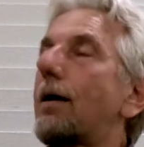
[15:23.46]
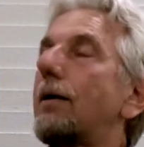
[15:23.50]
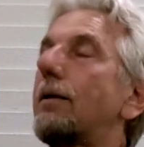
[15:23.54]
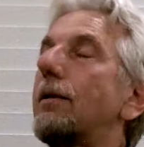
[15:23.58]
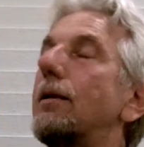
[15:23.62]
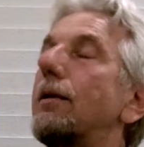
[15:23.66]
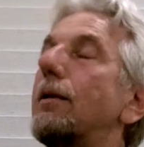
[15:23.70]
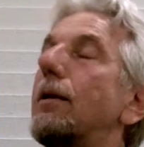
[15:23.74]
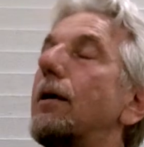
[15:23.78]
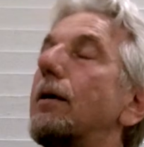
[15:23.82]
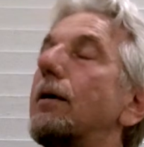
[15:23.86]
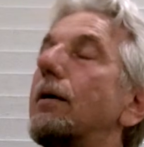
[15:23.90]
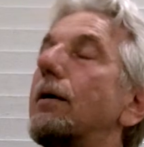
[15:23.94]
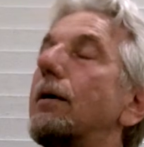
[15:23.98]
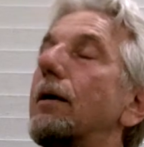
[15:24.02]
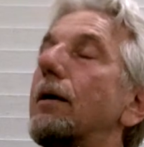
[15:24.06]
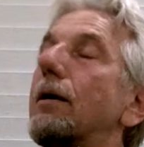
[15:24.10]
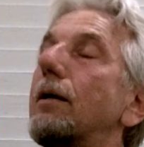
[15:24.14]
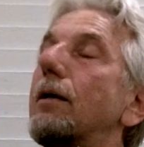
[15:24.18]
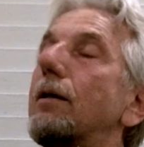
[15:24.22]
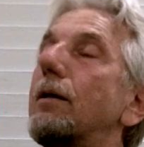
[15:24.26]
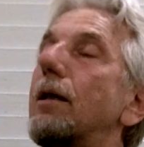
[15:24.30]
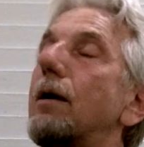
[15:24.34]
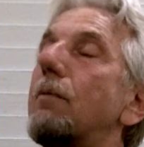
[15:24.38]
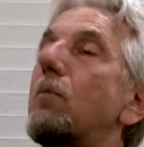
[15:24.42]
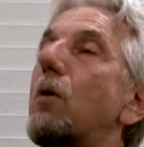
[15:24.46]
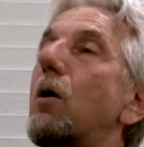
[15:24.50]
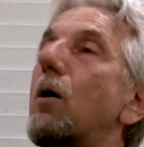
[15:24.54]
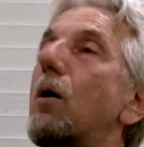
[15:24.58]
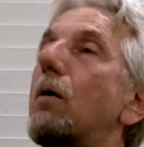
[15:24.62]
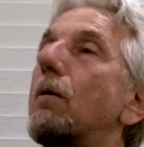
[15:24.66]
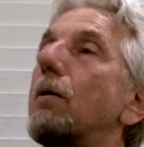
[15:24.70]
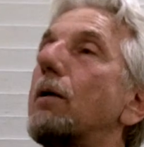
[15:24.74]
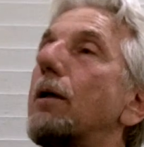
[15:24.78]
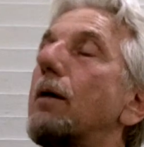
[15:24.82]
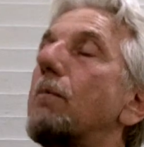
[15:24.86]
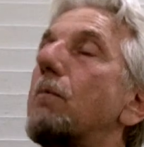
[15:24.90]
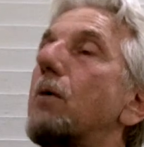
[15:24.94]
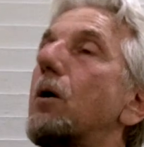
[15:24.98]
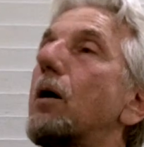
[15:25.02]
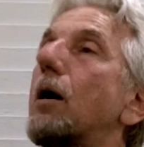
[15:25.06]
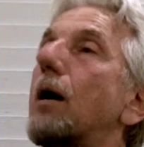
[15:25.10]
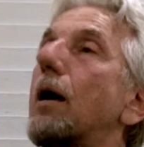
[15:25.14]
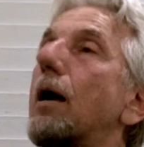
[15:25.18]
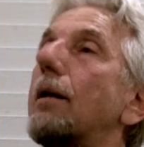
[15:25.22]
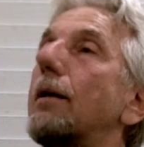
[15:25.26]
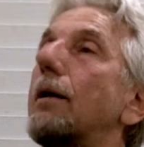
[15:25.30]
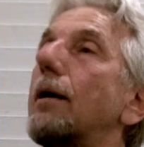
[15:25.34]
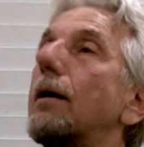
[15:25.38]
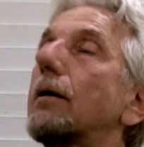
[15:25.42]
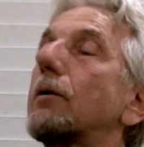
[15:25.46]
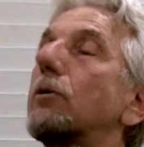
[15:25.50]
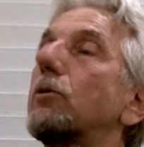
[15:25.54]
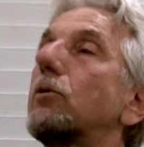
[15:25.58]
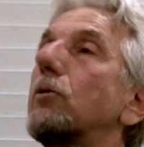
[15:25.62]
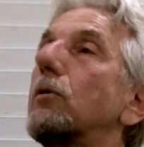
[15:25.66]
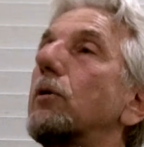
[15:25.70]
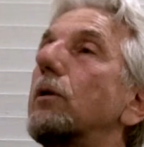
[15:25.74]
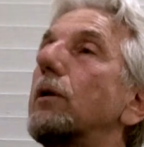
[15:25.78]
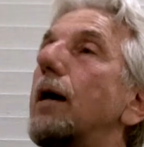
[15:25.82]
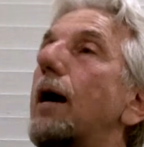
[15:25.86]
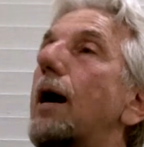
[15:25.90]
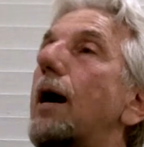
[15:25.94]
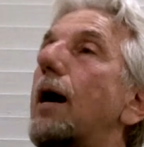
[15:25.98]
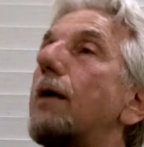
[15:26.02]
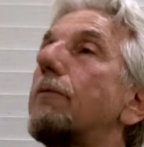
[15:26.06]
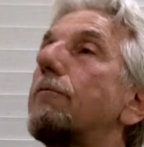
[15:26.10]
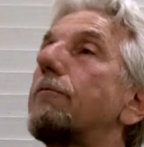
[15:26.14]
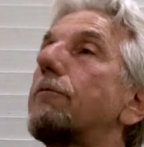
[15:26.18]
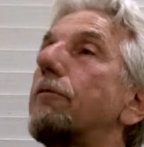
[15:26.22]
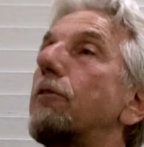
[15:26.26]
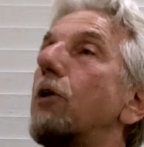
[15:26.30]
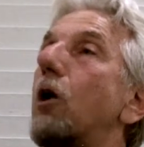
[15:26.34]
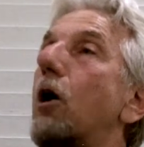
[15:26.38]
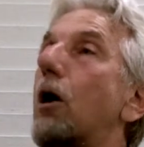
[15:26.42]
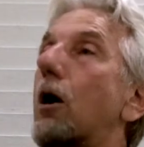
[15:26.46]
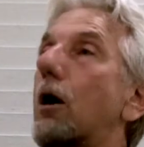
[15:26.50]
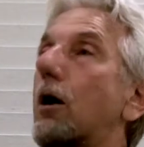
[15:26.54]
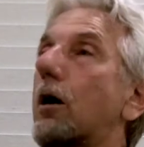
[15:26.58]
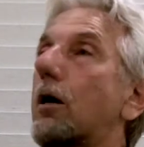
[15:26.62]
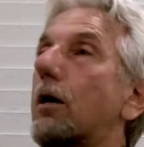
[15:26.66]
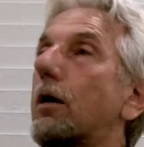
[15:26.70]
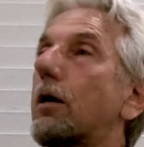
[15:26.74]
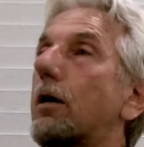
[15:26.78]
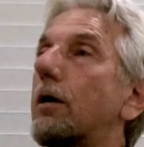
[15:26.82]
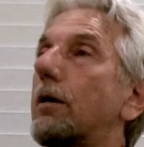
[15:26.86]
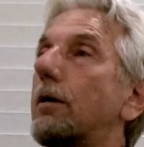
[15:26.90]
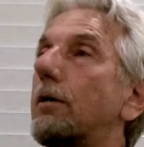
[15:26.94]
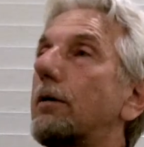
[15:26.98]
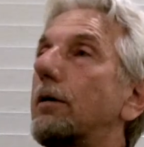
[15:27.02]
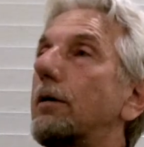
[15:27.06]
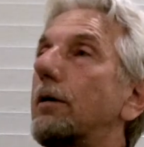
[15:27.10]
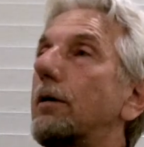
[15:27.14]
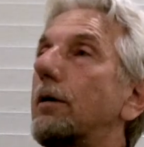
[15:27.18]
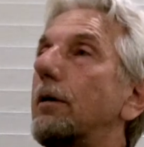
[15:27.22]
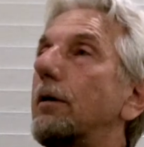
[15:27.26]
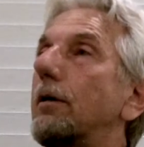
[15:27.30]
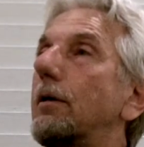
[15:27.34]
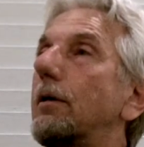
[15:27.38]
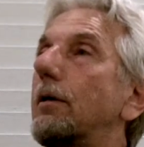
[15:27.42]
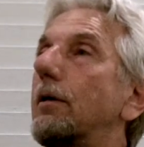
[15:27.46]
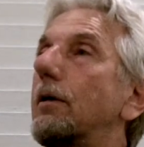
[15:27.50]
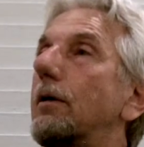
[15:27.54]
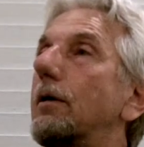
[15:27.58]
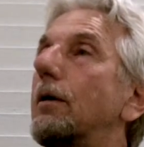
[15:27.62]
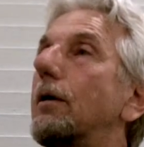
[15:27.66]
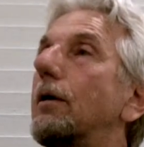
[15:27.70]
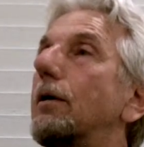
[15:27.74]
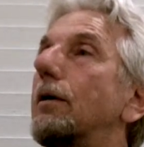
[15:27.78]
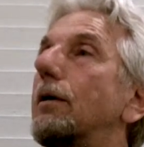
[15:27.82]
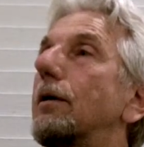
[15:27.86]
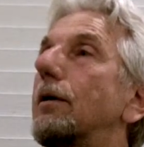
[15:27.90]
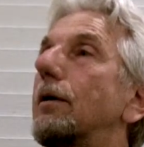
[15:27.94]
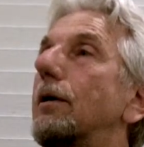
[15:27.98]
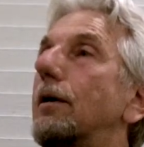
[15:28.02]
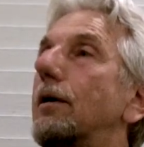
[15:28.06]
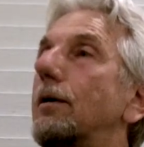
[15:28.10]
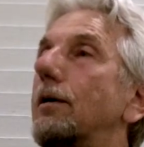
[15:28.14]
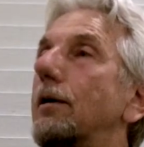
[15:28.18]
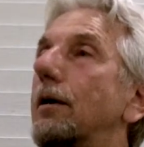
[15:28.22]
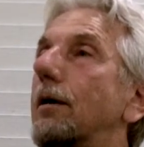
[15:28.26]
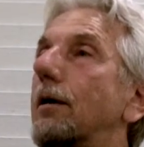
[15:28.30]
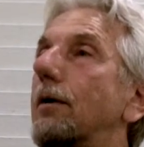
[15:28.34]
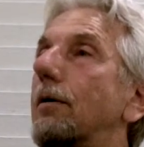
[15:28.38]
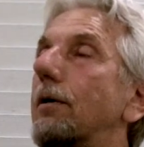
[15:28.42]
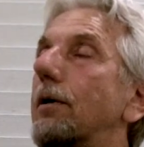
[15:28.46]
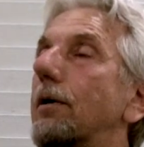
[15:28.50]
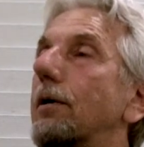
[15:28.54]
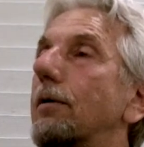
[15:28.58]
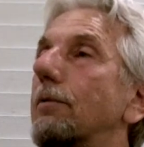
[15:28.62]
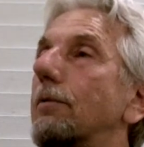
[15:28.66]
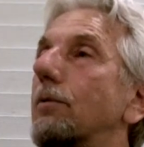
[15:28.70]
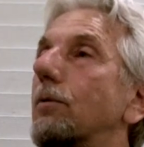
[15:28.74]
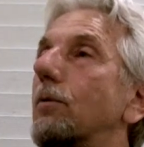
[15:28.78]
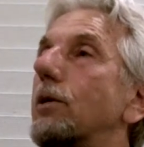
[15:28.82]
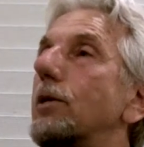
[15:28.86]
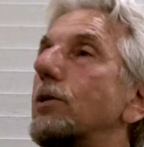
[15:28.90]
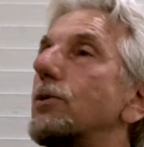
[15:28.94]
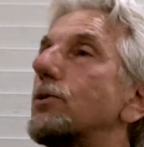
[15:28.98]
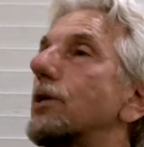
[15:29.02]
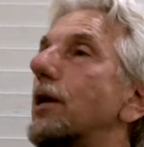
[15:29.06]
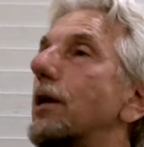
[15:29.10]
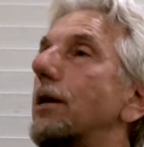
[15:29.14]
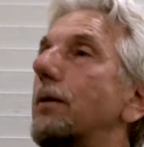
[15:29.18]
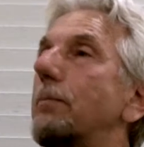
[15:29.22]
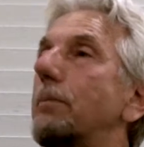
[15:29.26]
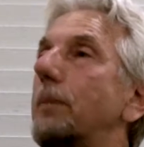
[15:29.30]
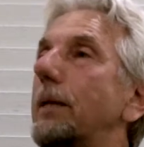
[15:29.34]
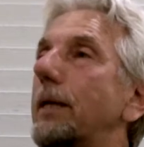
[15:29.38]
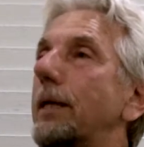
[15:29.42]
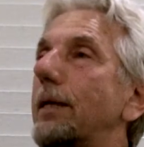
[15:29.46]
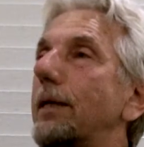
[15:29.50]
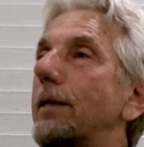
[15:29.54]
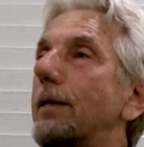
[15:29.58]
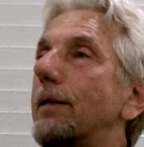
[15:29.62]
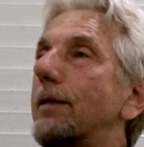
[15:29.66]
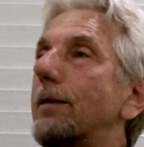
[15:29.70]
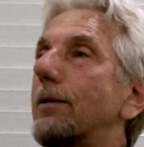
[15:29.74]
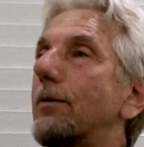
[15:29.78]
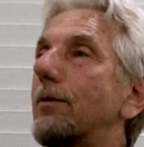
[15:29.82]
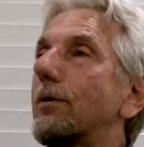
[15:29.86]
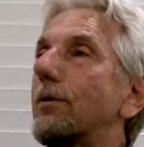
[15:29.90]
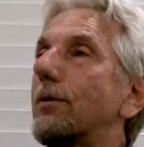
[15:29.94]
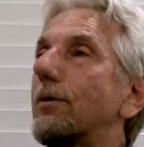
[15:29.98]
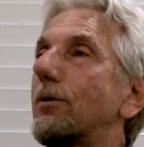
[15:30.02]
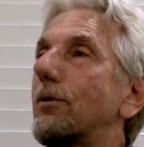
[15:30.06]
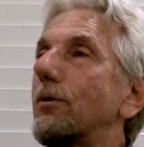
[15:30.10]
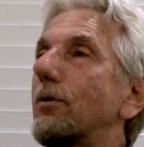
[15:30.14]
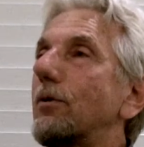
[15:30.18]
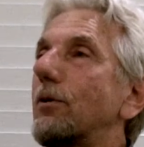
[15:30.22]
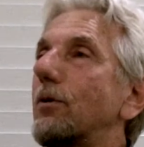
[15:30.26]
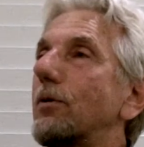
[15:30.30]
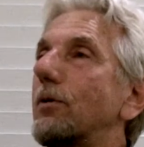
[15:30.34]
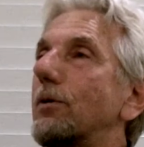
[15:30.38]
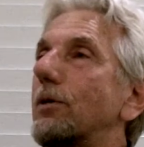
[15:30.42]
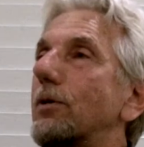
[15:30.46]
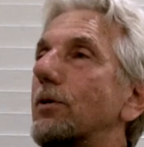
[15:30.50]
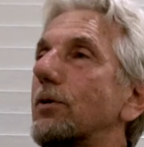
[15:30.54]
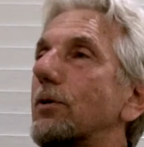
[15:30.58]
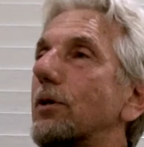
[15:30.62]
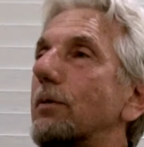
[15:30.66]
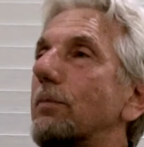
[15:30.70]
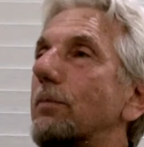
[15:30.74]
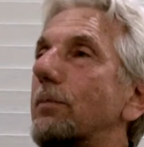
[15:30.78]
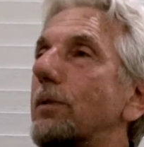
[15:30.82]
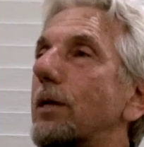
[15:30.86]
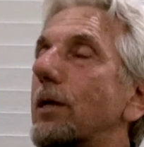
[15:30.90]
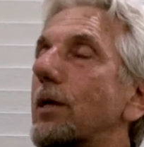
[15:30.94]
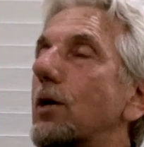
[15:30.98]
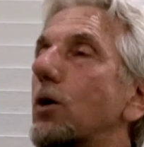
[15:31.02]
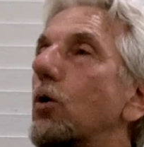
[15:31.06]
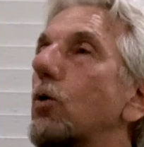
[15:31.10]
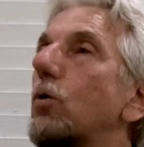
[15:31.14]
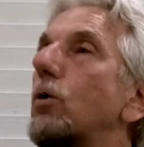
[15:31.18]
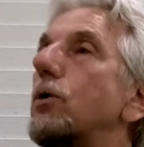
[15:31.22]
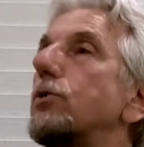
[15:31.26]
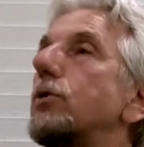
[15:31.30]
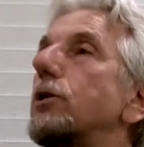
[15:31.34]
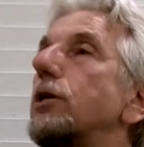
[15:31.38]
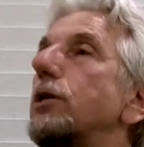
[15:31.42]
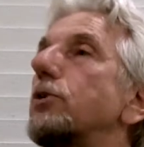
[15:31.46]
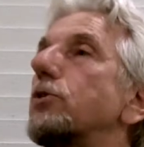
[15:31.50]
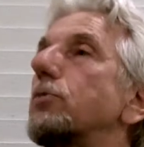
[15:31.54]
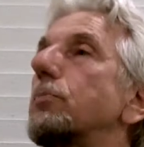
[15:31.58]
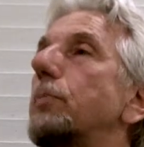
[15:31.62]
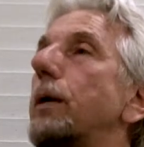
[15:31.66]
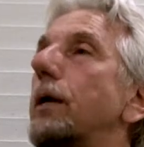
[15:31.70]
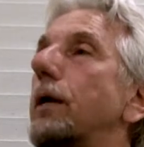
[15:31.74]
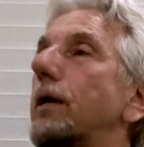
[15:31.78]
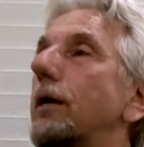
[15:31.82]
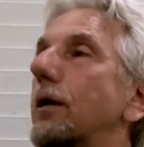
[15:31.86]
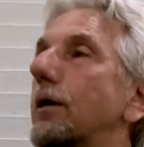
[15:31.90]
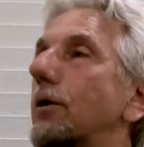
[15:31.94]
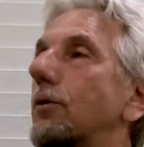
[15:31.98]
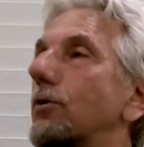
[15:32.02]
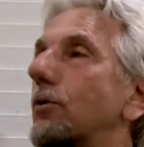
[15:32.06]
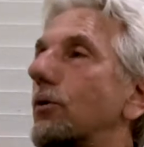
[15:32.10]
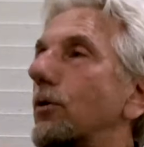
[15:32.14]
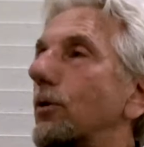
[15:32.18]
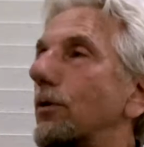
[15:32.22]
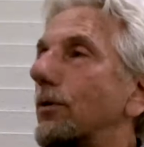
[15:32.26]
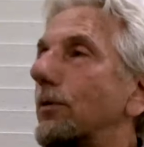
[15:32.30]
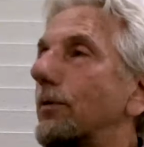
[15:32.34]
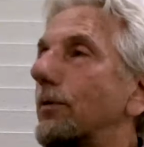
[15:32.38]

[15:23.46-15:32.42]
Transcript: Lama halatul uh, uh, uh, khalaqtul aflaq. Ah. Yeah. What does that mean? Do you know this Who is he speaking to?